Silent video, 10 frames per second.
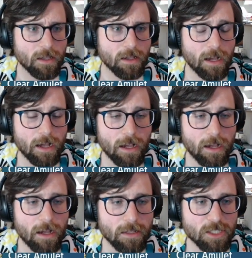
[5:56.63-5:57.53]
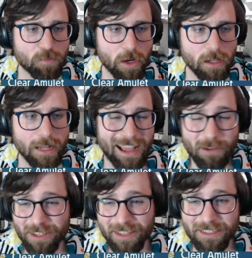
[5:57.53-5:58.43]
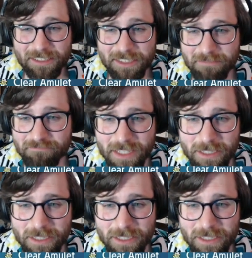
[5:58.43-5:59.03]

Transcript: I'll spoil it. I really like this team.